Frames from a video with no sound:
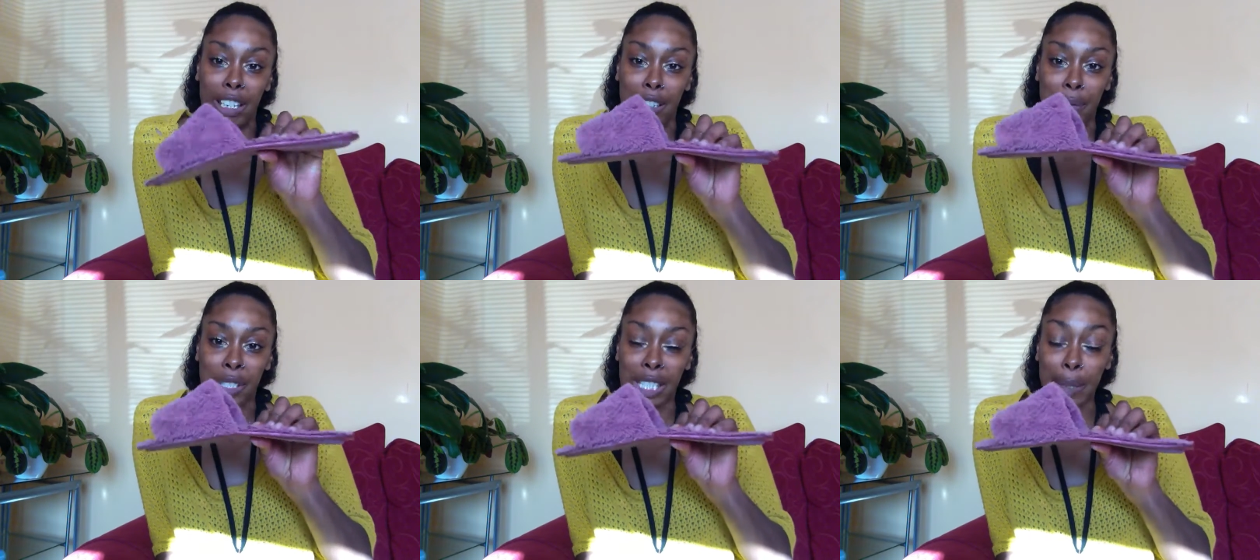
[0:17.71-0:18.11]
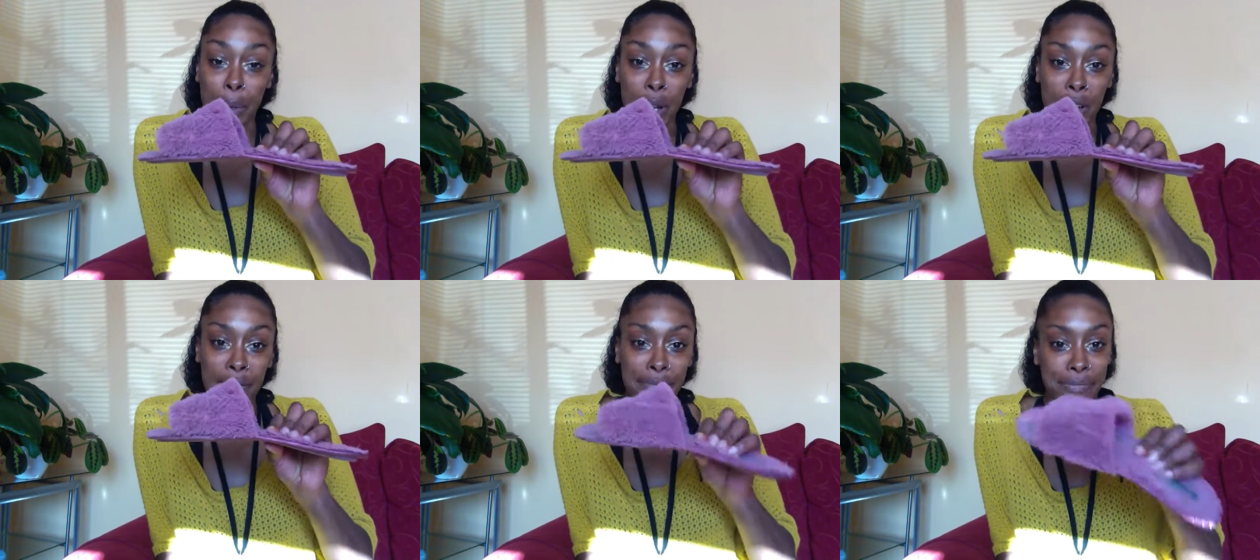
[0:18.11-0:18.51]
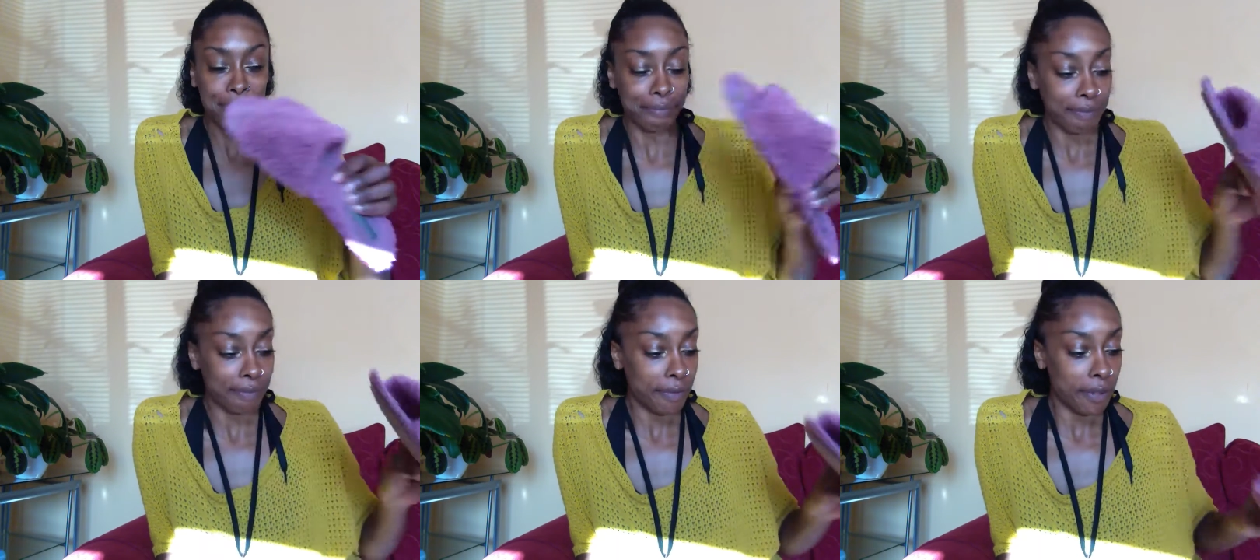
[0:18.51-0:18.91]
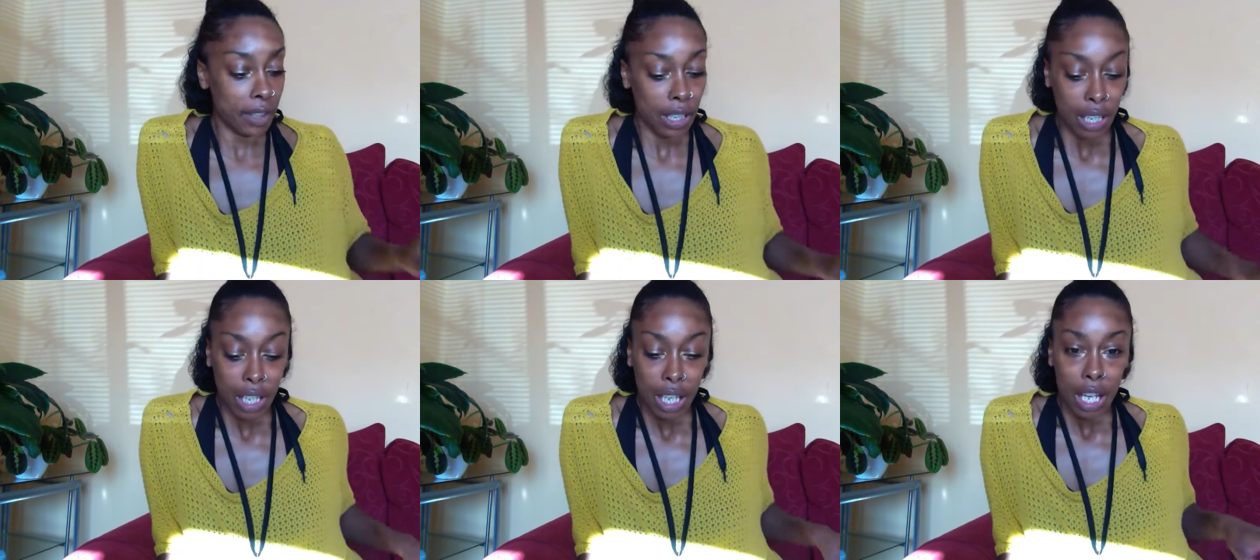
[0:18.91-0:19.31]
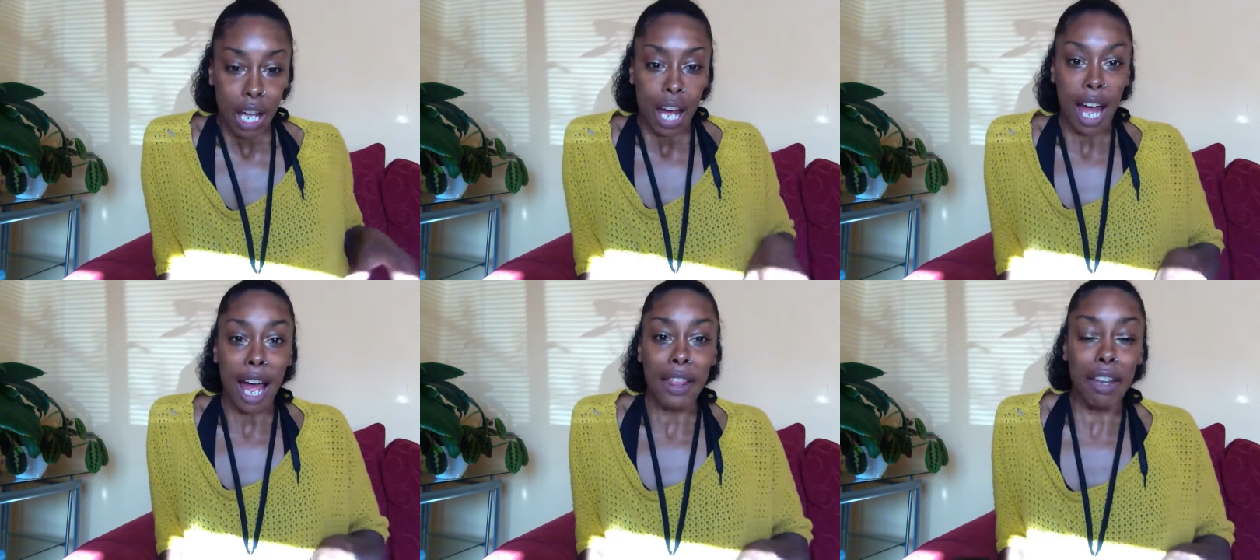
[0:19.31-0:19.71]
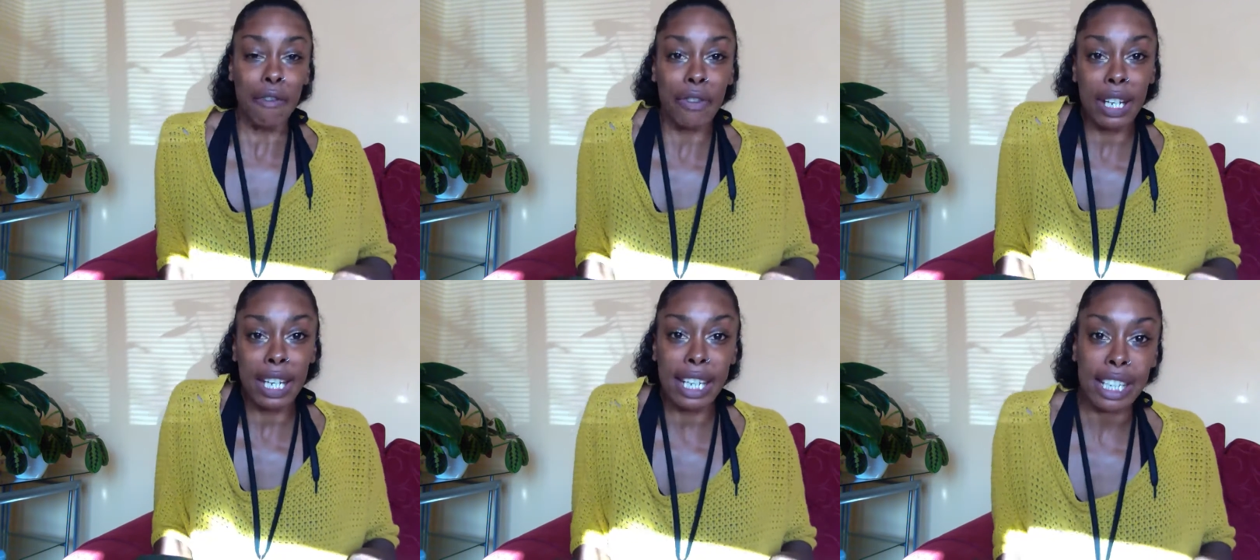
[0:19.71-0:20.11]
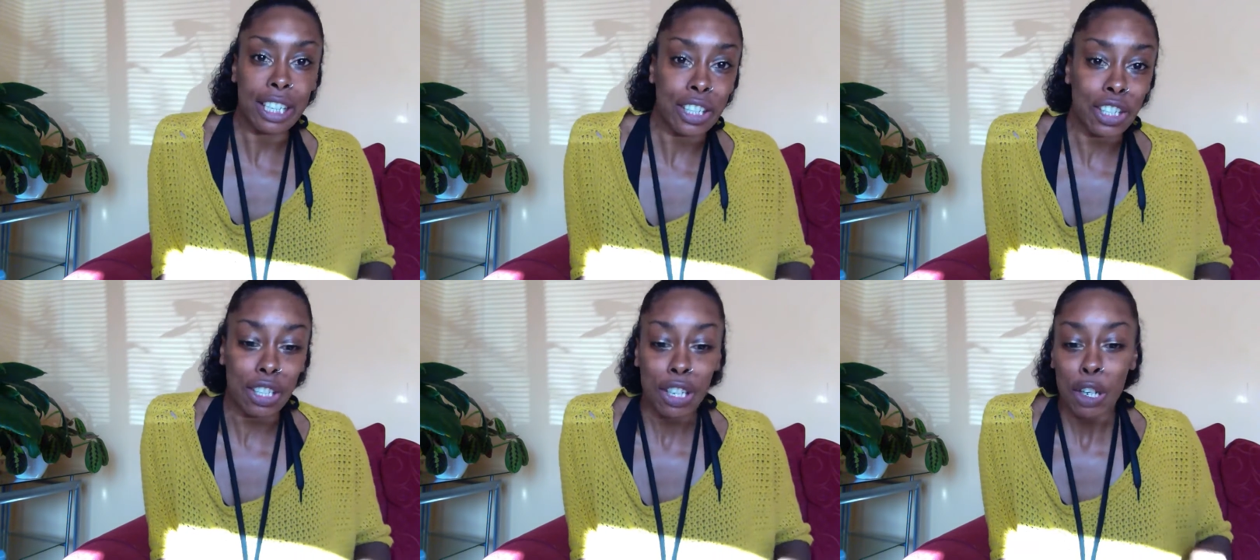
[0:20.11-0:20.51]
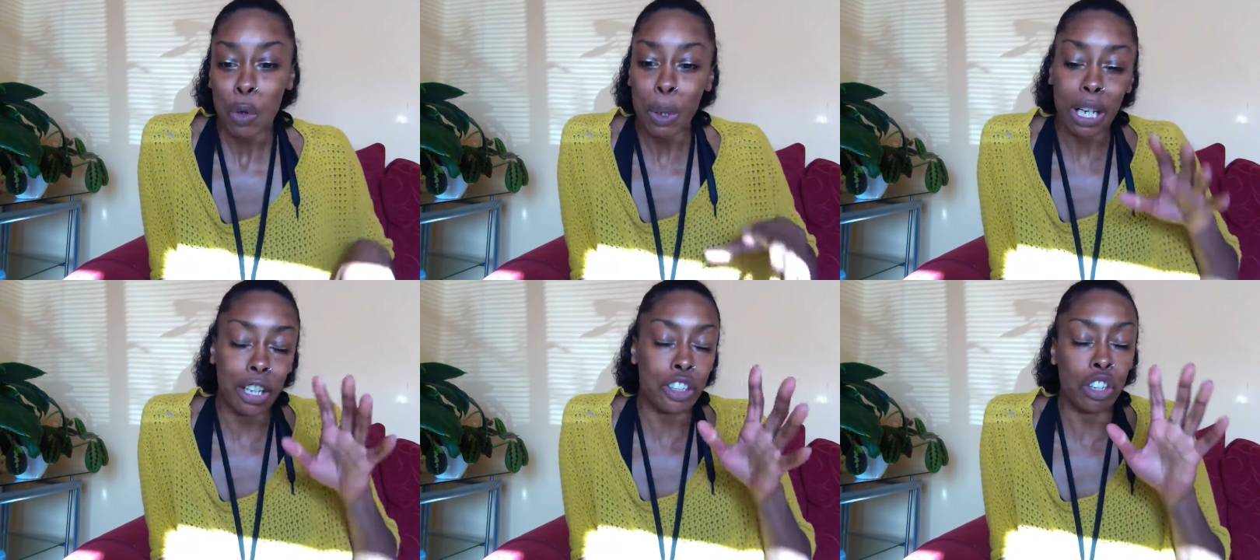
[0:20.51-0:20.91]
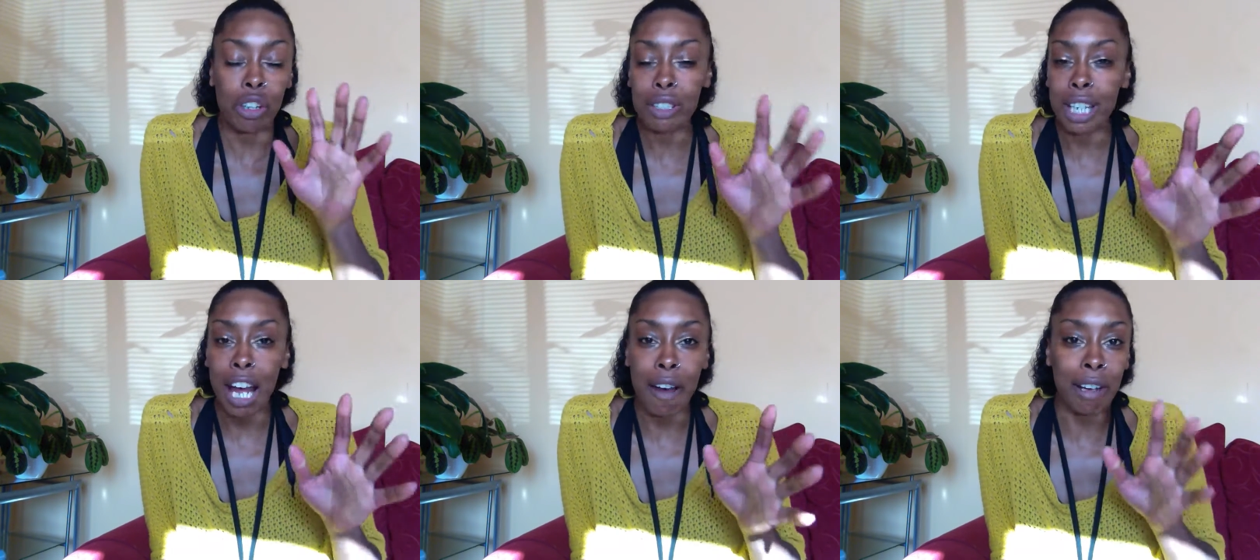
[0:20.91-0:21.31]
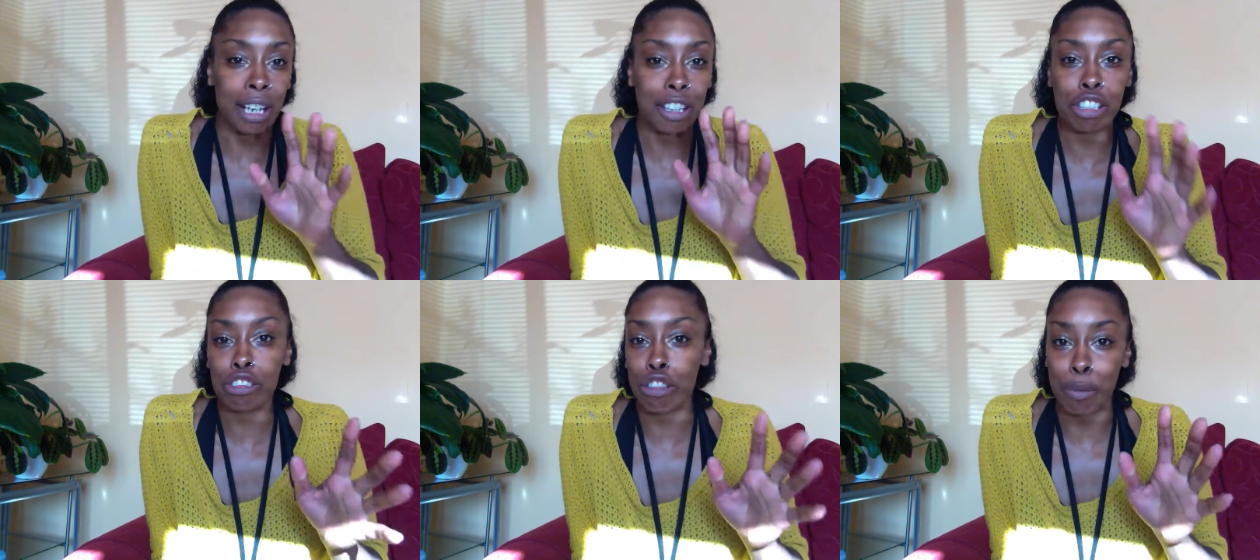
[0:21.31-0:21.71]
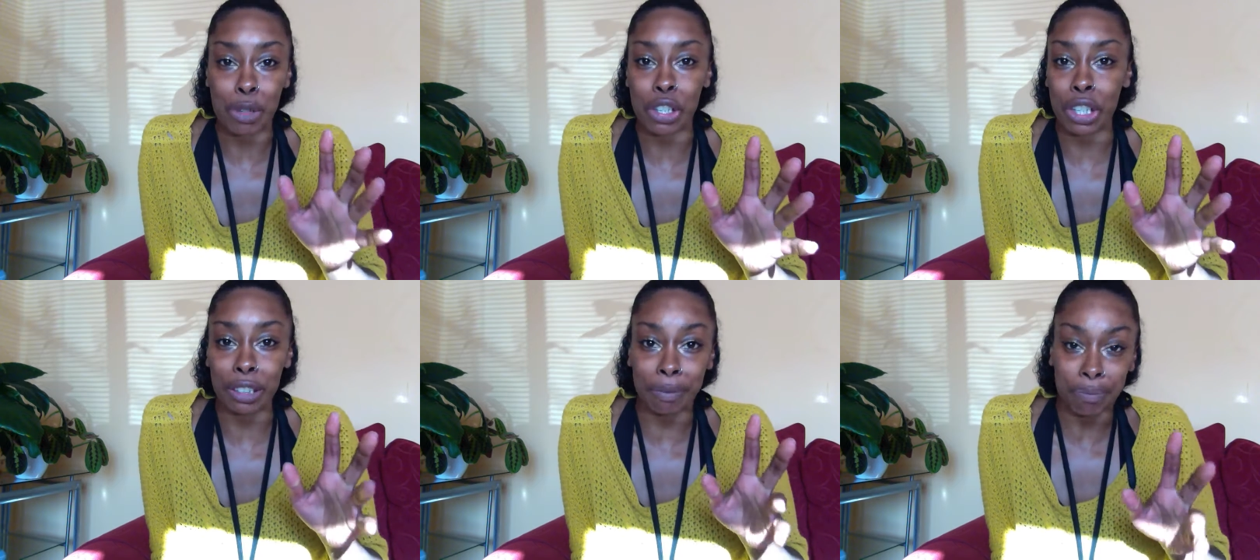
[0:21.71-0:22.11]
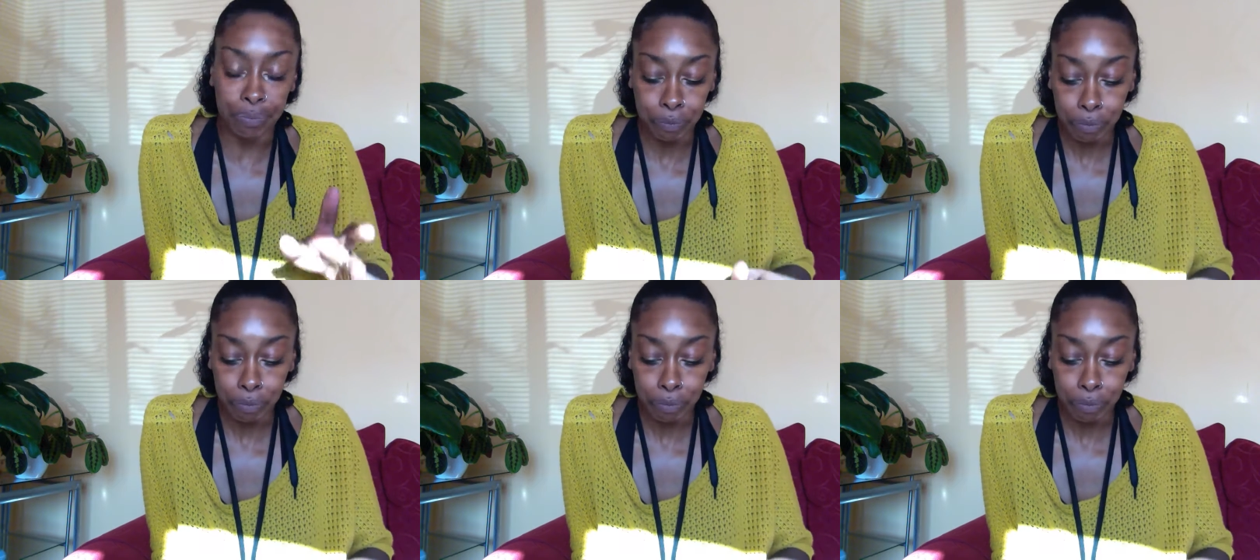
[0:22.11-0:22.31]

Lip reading: slipper, and then for each, quickly jot down a description.